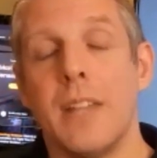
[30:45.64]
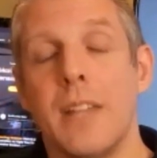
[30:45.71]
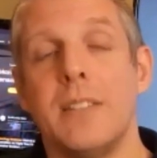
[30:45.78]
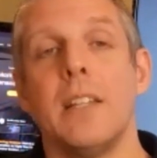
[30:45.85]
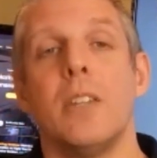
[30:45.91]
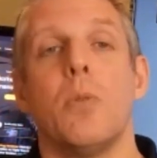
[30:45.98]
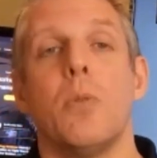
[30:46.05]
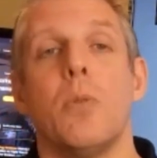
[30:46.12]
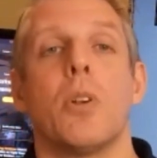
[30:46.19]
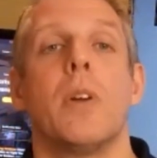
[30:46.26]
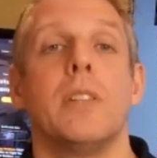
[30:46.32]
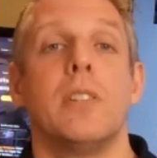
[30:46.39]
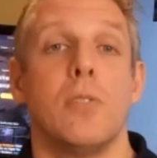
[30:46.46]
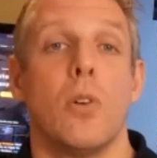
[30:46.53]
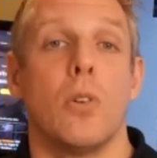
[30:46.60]
Ideally, you want to
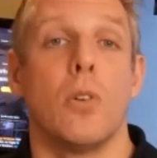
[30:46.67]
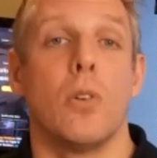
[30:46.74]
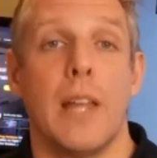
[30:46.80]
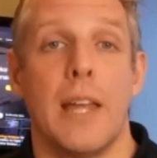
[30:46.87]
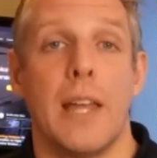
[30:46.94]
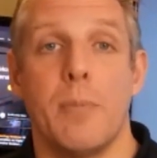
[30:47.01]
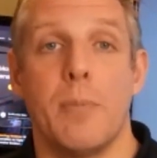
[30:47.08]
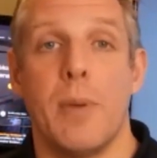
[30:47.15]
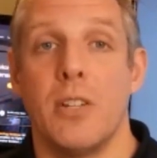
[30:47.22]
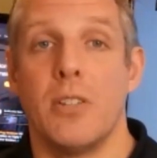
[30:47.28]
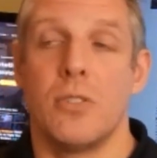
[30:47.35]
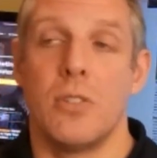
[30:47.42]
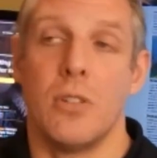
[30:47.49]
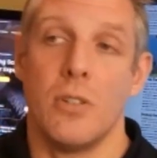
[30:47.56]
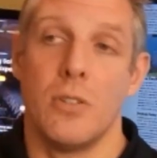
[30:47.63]
create these local landing
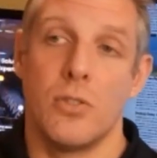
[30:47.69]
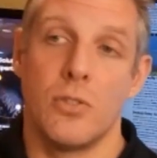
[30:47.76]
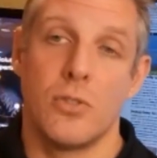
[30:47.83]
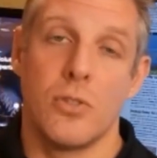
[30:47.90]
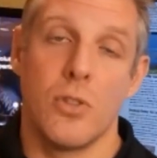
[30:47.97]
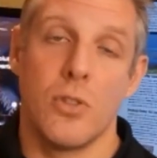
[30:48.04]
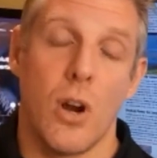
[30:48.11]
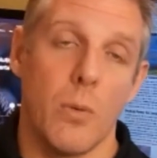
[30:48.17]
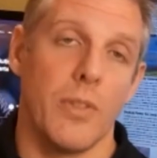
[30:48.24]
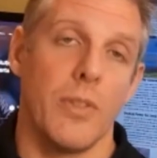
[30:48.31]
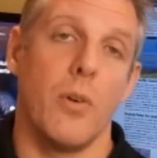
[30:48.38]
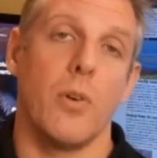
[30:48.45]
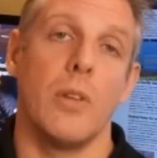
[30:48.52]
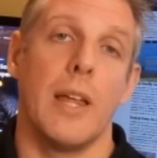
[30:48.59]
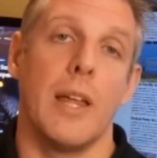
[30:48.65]
pages. Start with
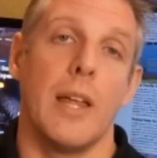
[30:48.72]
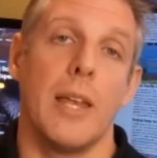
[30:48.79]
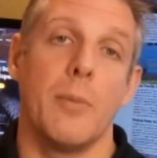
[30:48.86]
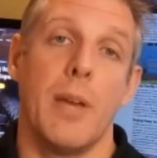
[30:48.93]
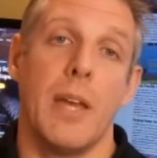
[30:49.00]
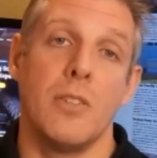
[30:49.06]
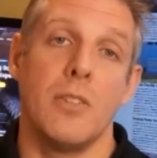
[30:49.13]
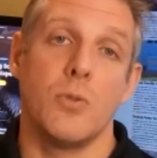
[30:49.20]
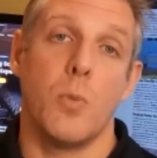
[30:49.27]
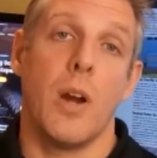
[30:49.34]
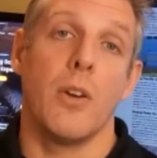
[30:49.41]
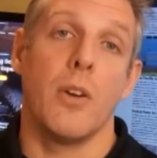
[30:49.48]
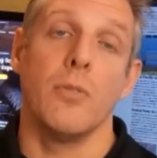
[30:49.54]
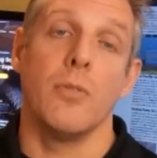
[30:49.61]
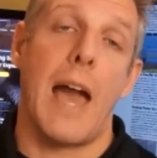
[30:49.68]
local landing pages
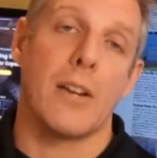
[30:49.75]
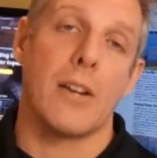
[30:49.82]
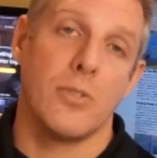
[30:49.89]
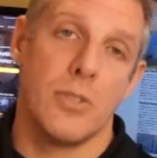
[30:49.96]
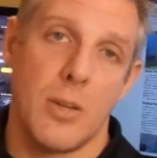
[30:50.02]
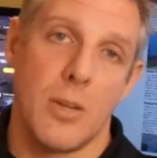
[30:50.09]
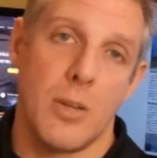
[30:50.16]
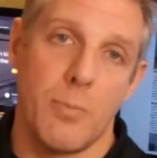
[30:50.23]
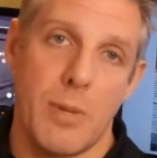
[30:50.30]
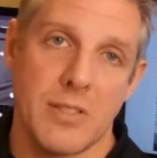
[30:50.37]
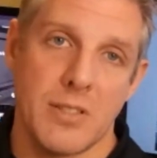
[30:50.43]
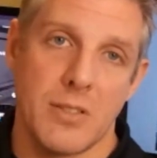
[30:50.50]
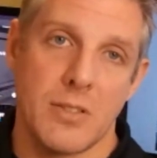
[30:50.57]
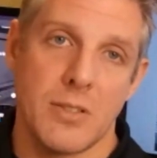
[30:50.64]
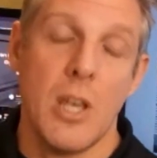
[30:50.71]
where you've actually done
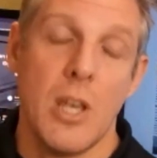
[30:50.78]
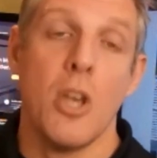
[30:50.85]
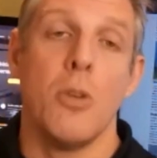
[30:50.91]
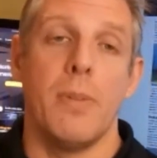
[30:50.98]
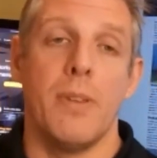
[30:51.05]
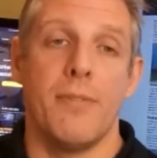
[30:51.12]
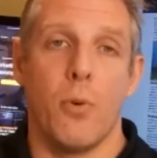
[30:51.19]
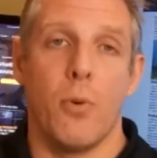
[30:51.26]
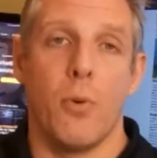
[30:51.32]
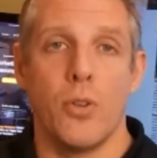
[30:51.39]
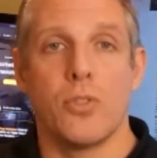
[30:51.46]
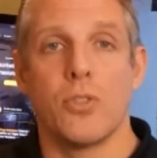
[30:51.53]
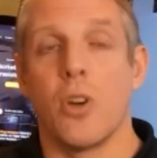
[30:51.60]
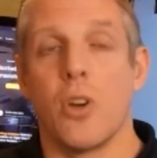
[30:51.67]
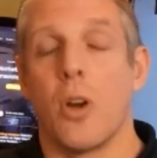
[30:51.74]
business
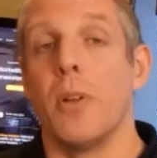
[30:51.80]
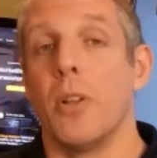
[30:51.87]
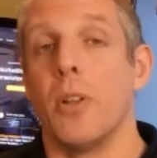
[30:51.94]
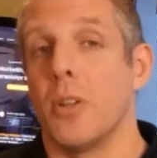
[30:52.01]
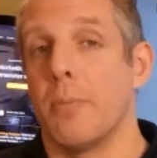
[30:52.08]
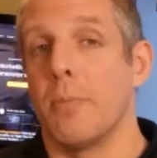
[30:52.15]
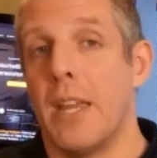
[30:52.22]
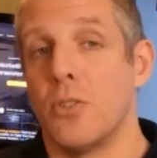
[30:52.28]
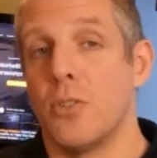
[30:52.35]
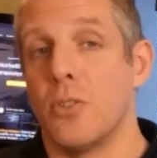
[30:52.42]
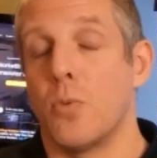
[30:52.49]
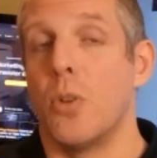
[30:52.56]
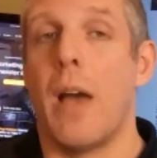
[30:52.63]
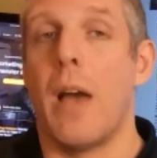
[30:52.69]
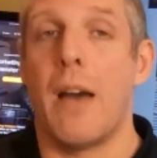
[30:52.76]
before you start building pages
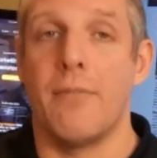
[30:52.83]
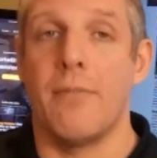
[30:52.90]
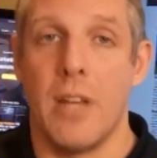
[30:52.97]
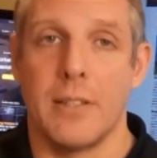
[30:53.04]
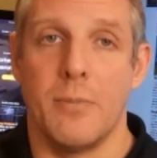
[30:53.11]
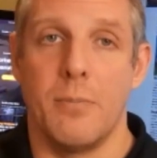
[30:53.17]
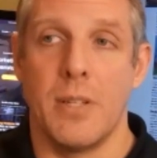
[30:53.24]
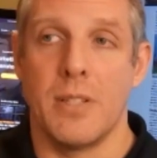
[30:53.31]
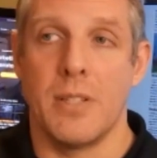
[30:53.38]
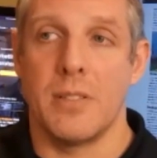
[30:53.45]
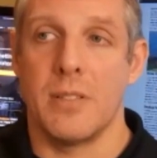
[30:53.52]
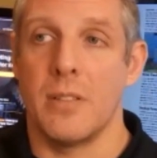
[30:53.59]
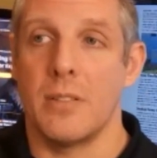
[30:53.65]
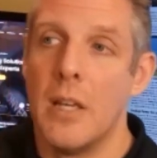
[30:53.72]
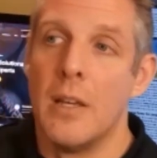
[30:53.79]
where you have not done
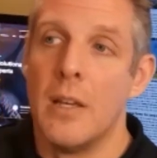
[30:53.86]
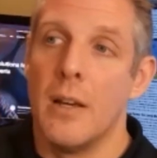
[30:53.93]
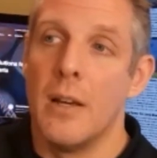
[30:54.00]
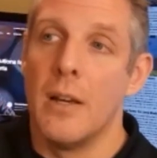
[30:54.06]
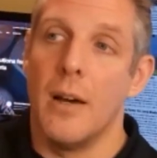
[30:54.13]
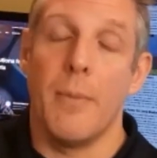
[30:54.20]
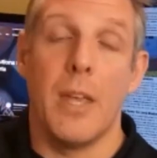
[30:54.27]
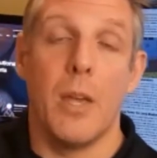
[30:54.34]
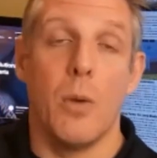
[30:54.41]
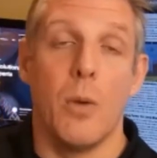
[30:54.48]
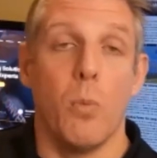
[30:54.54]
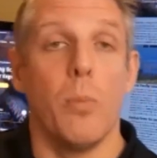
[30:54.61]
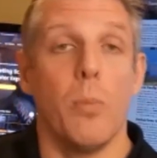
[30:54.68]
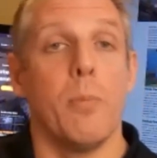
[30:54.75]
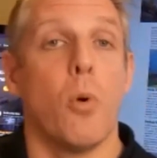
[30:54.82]
business. It
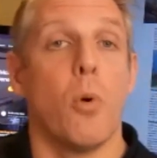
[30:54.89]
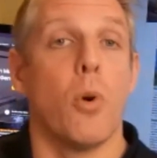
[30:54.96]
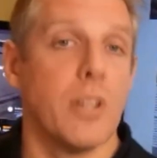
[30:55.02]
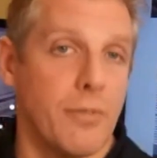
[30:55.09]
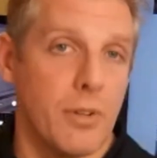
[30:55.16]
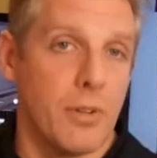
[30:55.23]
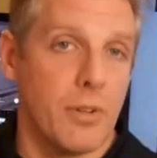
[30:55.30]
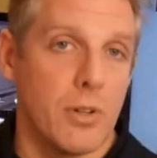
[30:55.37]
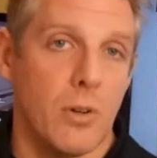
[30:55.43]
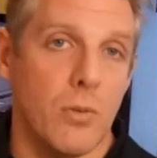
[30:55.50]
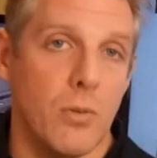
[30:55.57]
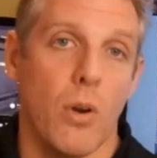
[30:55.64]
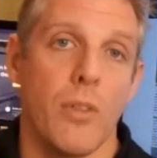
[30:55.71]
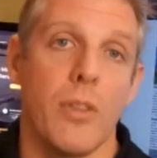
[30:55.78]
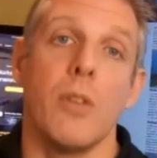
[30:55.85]
will be more difficult,
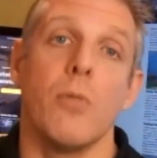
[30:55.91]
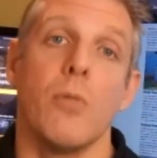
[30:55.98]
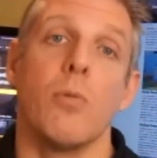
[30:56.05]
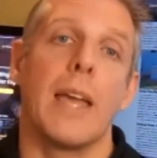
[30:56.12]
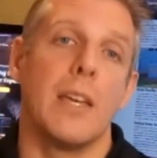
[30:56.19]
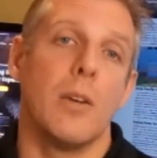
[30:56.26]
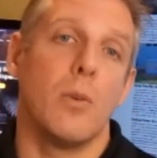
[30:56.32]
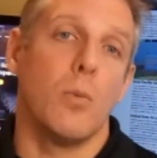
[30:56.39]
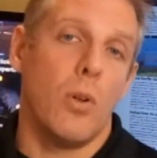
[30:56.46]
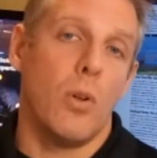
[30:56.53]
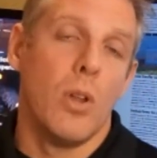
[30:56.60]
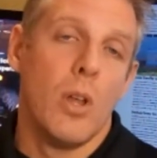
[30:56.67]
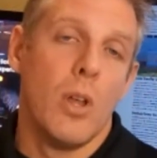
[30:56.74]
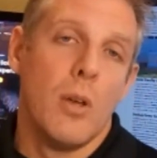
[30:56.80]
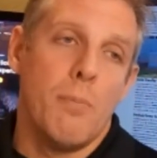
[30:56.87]
or the ranking
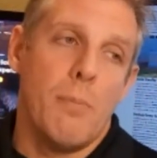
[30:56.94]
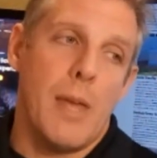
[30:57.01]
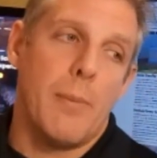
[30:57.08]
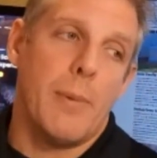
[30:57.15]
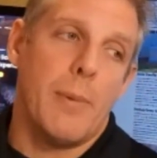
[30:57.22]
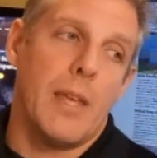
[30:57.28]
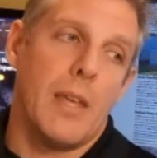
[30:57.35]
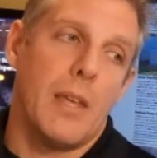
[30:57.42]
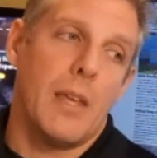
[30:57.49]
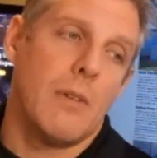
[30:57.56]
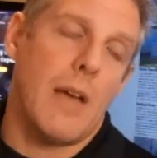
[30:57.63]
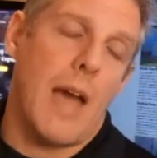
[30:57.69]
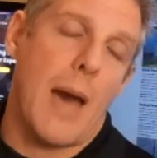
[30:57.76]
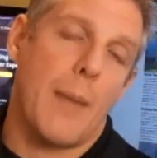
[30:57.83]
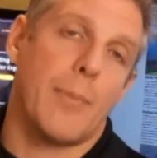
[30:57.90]
will maybe
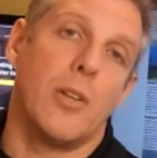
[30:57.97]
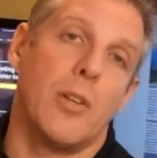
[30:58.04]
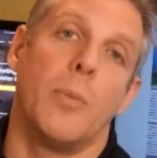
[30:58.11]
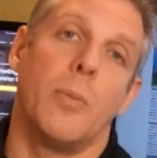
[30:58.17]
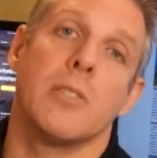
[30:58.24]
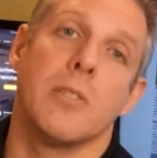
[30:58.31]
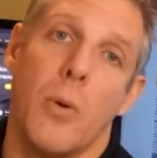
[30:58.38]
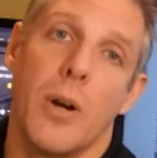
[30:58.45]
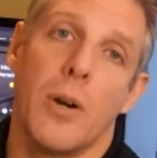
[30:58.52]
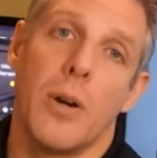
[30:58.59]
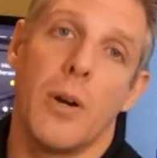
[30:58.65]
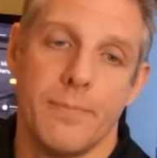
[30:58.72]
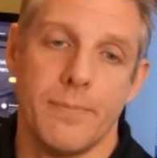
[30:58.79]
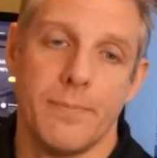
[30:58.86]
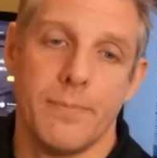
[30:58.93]
happen a little bit slower.